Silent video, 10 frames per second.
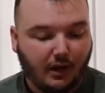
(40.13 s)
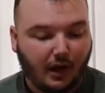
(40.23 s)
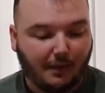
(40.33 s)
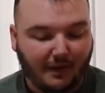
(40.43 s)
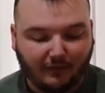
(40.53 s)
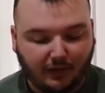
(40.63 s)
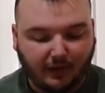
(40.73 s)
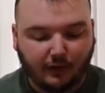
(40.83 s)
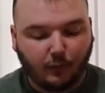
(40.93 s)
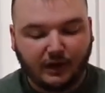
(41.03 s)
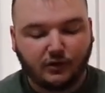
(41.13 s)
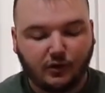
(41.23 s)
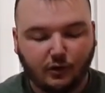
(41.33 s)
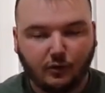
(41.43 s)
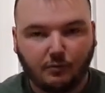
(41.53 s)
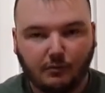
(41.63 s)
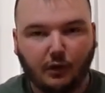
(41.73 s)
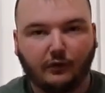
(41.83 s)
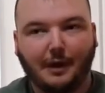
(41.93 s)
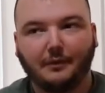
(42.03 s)
Everything that we do
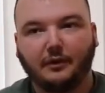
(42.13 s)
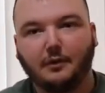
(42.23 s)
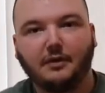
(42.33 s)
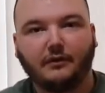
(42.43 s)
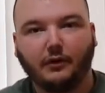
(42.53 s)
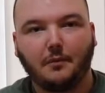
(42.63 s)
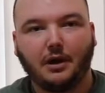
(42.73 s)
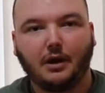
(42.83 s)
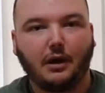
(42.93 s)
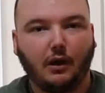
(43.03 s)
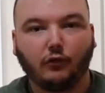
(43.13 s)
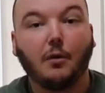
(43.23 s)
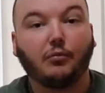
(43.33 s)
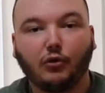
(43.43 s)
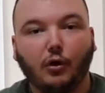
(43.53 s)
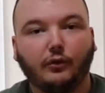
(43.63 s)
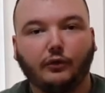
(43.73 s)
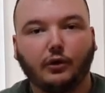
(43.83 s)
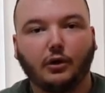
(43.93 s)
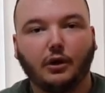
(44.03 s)
most time is going to be from a rump
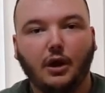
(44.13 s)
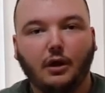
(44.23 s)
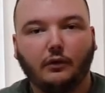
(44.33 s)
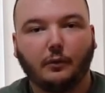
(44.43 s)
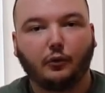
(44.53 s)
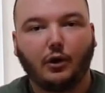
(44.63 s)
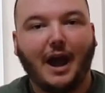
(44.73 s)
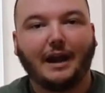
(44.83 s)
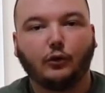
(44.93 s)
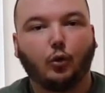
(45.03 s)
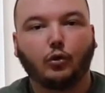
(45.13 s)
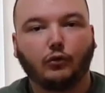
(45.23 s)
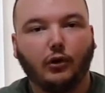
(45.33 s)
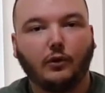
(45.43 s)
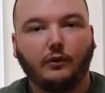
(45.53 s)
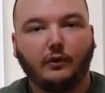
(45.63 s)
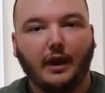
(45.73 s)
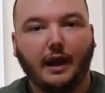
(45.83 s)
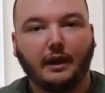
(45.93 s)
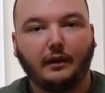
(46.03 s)
roast or some sort of hind quarter roast,
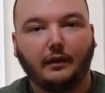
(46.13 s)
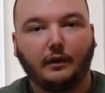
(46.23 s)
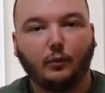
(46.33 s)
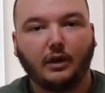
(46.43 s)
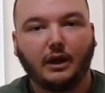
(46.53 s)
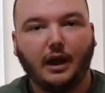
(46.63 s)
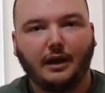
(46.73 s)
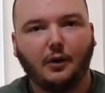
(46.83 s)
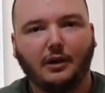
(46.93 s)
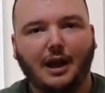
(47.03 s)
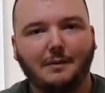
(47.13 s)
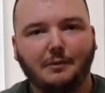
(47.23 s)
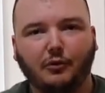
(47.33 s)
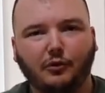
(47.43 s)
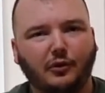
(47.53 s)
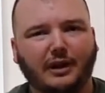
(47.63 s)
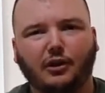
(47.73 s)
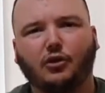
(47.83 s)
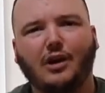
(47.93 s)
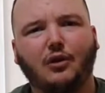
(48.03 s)
and I know a lot of people do
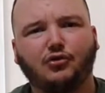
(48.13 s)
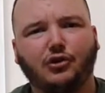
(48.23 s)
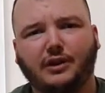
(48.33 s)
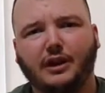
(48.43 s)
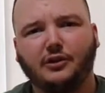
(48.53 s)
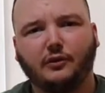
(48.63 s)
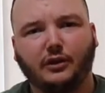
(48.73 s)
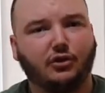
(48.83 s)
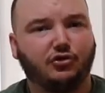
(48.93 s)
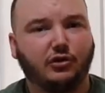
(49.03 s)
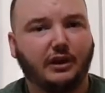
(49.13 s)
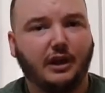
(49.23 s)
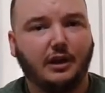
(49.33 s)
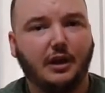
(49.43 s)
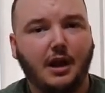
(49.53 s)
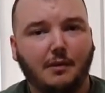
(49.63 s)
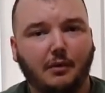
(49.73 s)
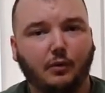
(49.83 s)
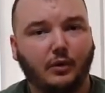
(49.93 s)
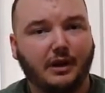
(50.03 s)
like a ground jerky and use like a jerky gun,
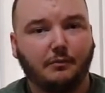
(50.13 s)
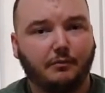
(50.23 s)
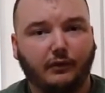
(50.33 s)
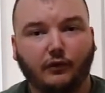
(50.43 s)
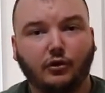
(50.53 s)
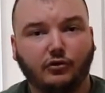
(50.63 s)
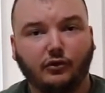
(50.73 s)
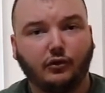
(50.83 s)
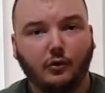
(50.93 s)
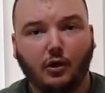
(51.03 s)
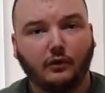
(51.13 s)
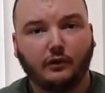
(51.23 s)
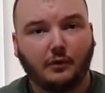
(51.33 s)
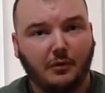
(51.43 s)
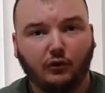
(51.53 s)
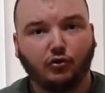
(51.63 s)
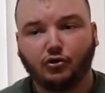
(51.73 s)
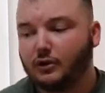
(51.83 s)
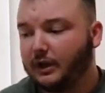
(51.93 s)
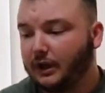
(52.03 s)
but we prefer to just do ours as a muscle
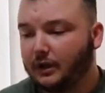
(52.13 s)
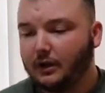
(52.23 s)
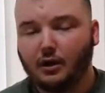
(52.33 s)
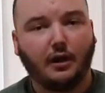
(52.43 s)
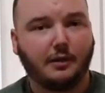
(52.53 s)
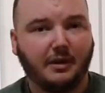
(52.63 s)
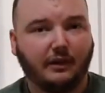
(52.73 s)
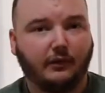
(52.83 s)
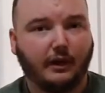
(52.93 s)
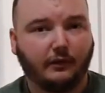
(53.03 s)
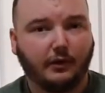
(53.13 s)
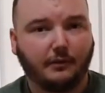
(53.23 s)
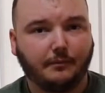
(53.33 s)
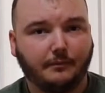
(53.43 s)
jerky on the meat slicer.